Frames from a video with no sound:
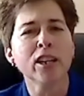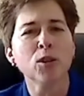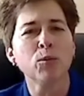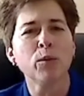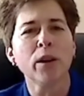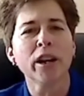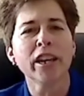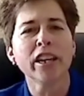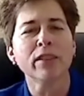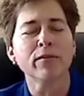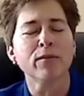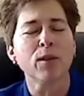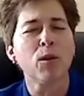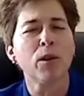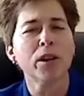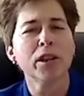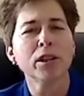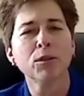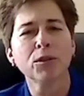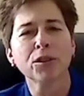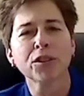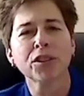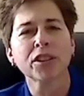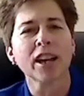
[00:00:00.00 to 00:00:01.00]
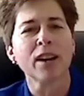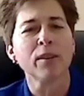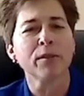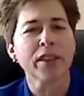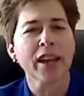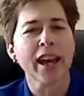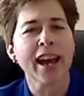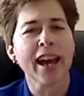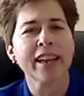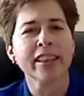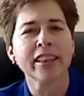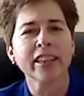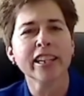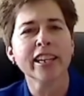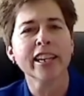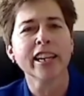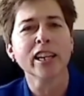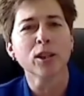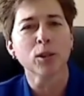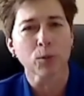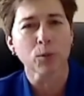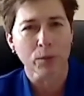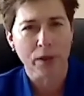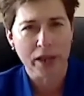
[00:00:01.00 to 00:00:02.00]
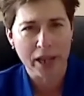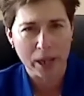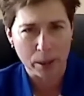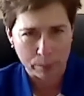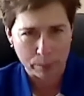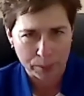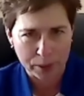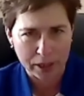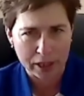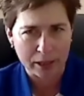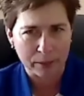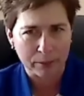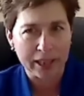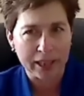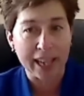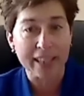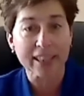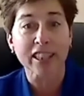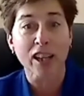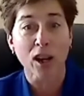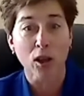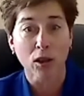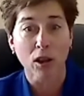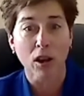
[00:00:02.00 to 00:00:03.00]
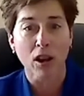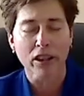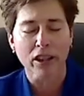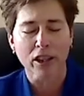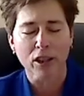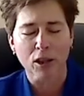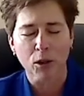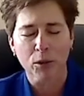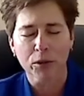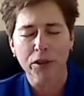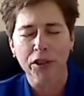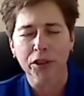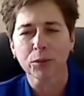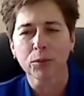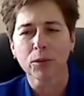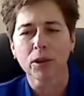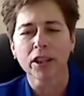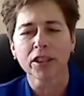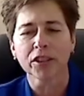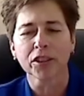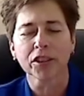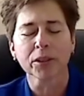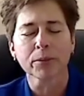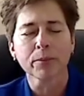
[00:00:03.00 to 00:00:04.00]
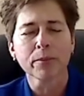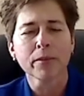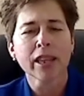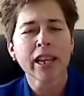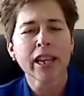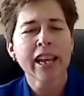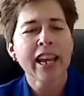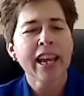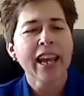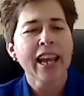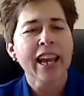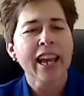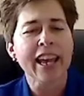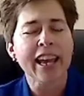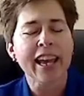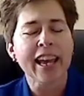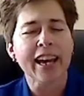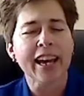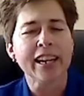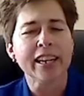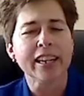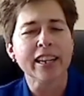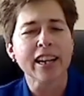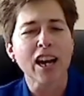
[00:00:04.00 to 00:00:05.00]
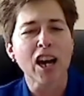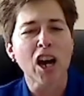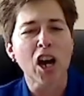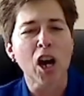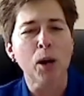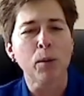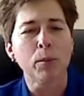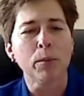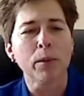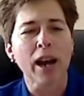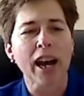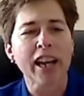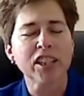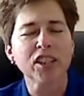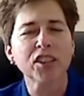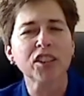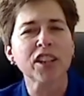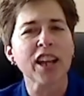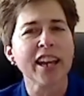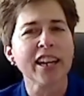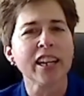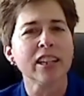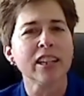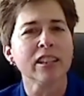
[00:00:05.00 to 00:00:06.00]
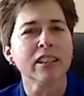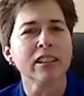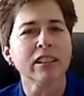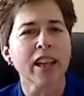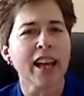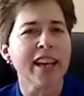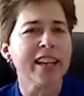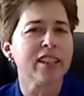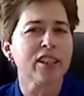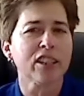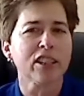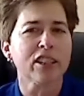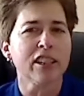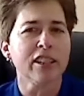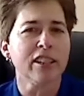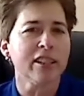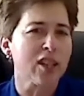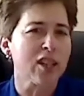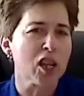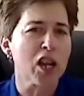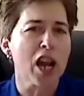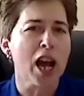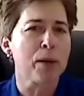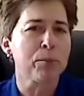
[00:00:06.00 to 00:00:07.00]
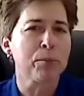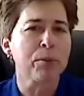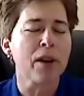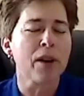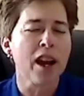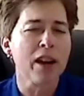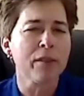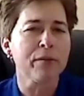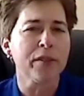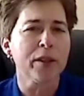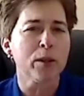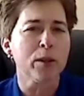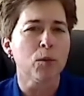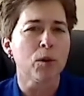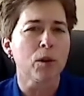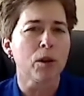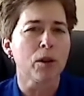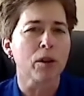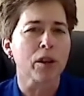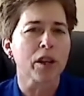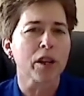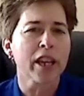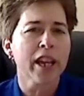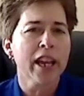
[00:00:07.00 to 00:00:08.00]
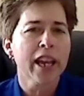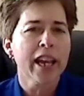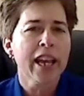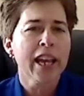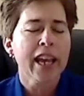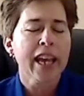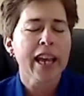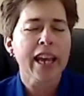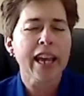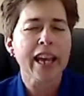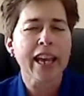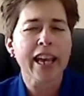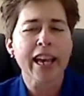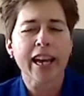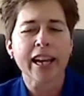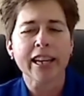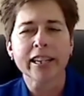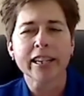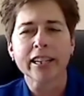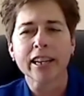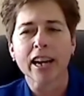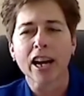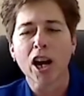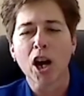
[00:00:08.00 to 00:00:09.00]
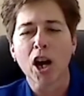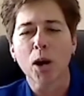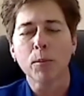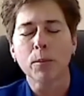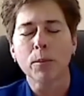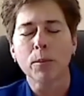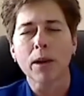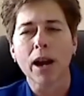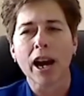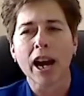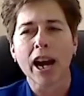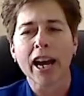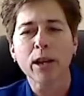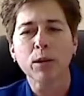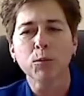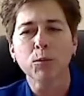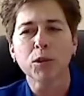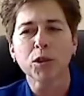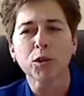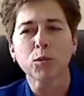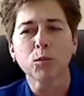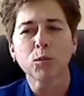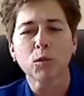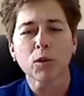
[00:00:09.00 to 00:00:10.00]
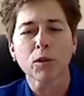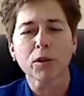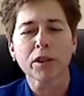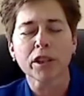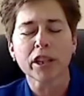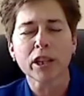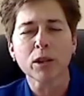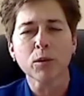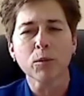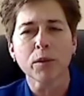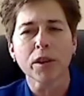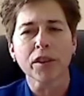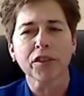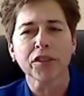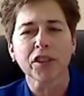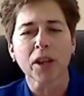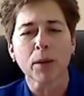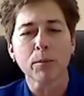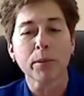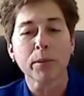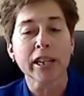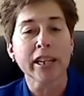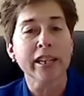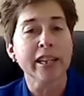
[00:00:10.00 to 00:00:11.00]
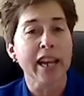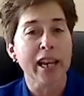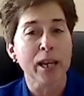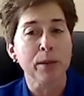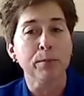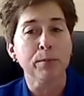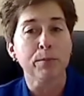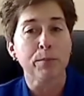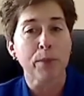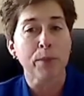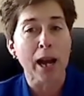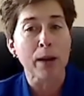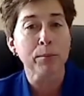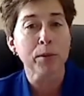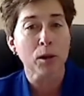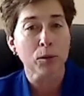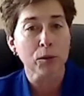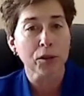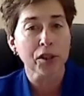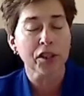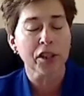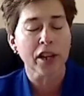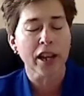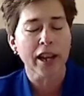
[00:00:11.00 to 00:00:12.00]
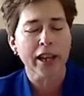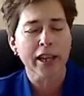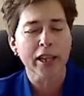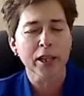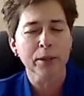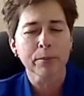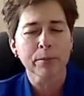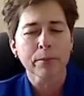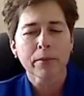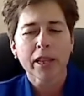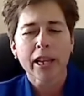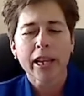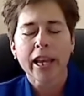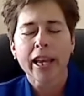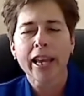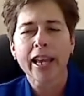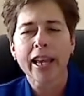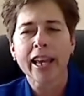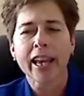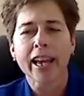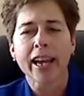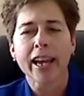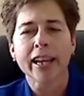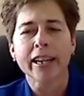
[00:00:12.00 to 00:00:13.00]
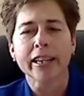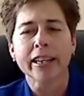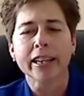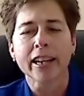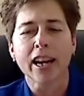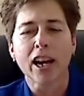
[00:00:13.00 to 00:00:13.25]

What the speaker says: Way of Holyoke, South Hadley, and Granby. That's how long ago this was. And I just kind of liked the nonprofit work. And I was working with somebody named Bob Gaucher. And